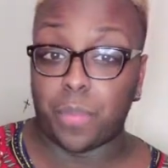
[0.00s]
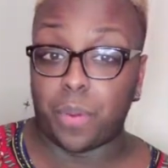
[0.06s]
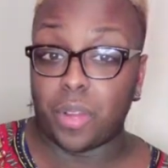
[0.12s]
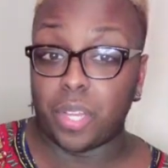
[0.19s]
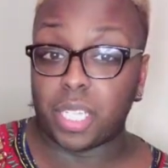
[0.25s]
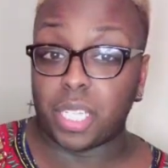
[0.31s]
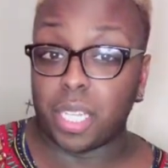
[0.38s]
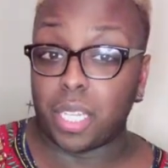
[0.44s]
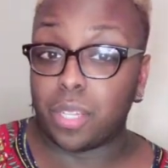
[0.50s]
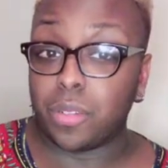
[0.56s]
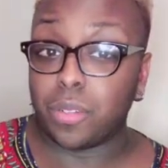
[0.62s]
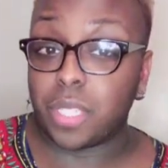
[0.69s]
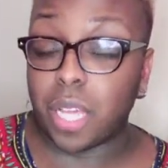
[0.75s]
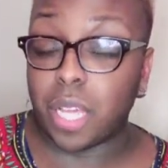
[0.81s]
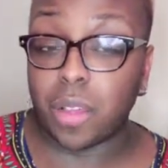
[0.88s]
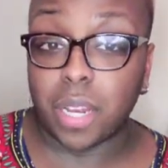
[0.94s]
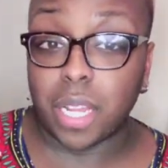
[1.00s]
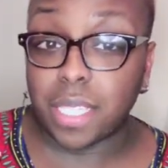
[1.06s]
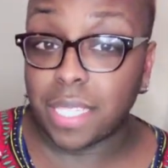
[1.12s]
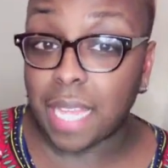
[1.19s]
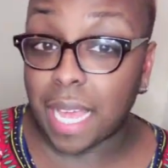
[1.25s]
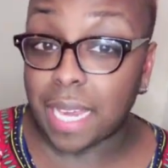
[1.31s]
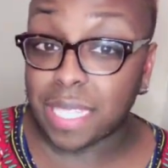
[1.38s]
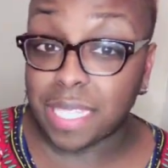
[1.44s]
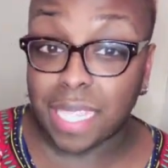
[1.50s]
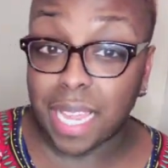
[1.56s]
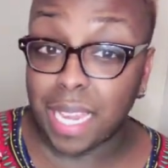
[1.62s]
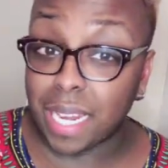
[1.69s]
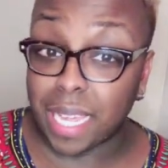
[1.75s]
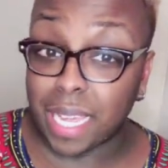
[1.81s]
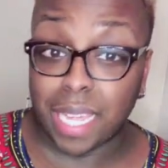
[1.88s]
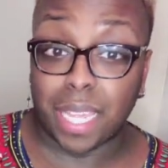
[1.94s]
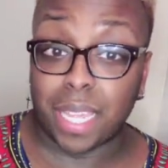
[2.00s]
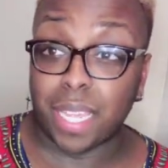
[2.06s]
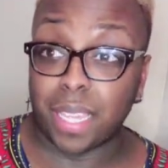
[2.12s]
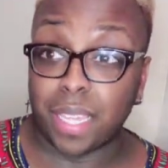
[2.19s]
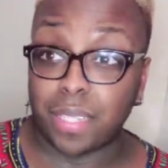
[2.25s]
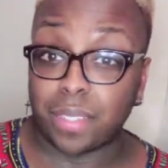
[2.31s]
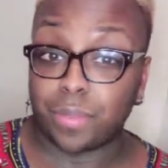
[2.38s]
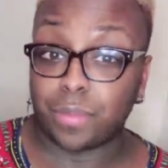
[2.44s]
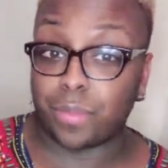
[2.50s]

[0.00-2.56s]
Porsha Lou told us not to say nothing.